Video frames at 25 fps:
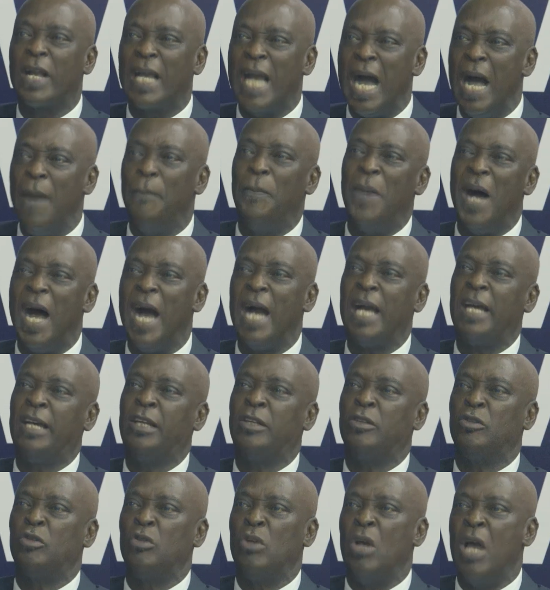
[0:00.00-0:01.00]
come back
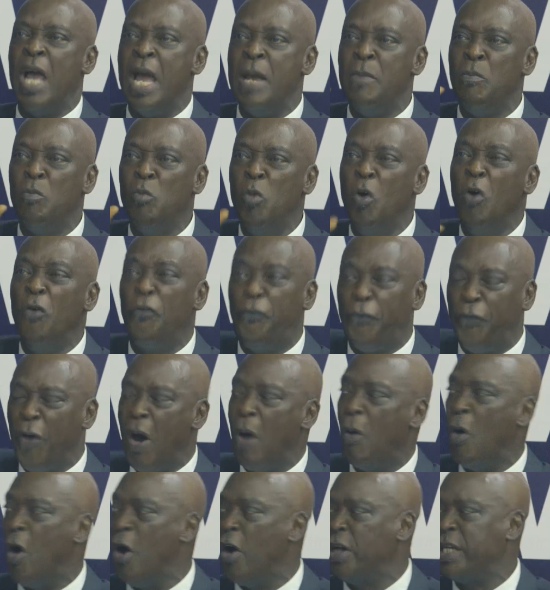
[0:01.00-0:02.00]
and move
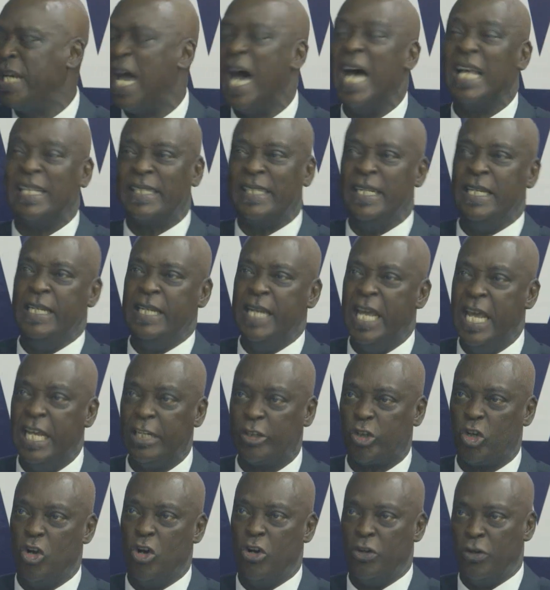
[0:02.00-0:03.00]
forward as a
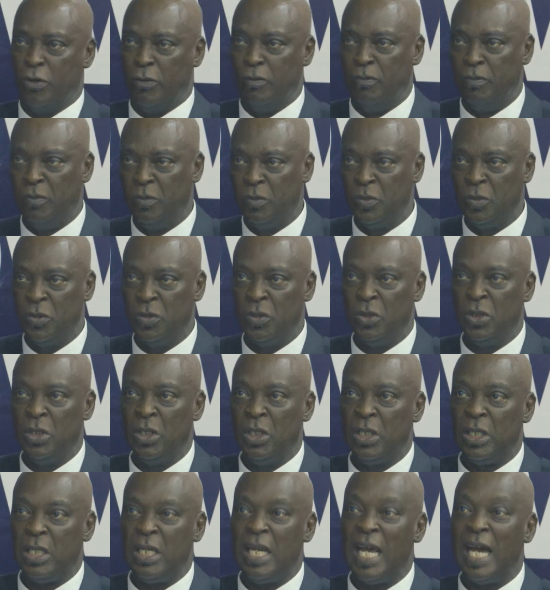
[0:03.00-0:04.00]
nation,
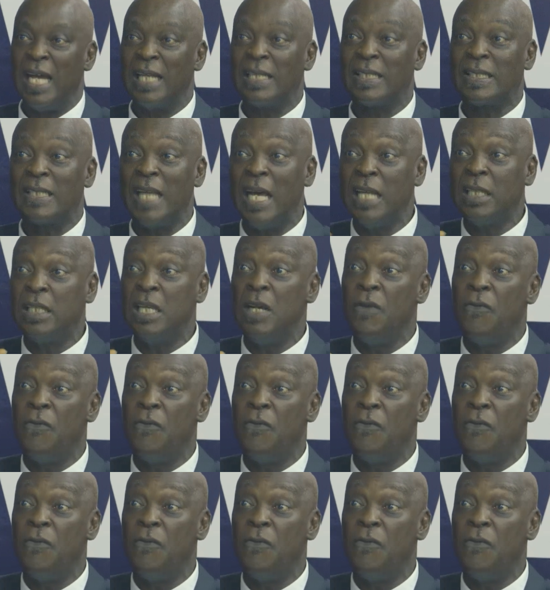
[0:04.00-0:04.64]
there are certain